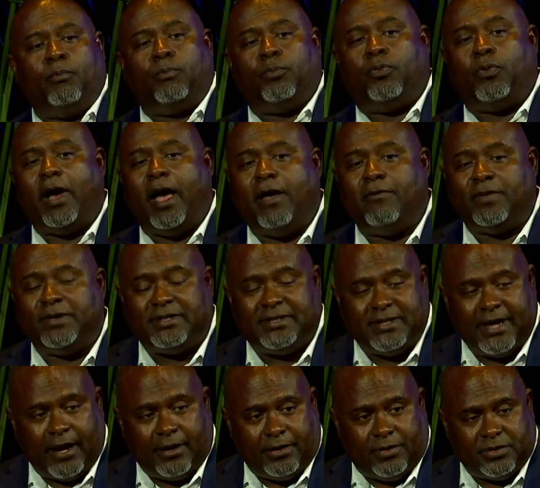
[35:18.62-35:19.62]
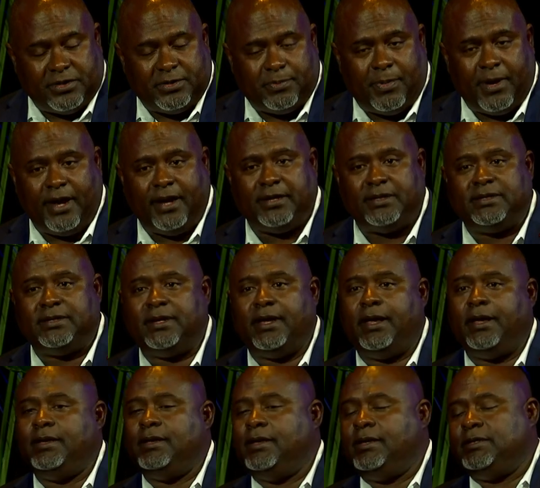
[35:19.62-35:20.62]
private sector space,
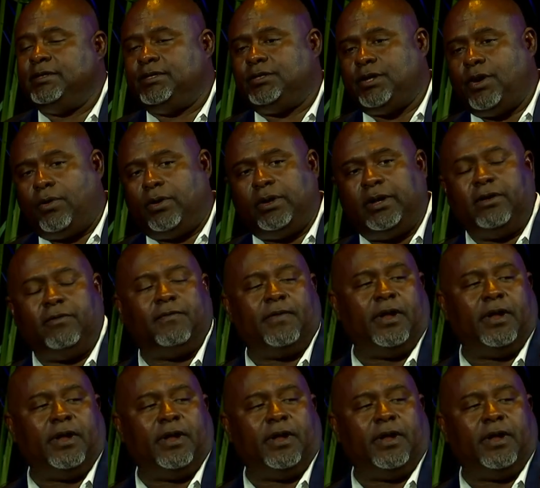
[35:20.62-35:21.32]
certainly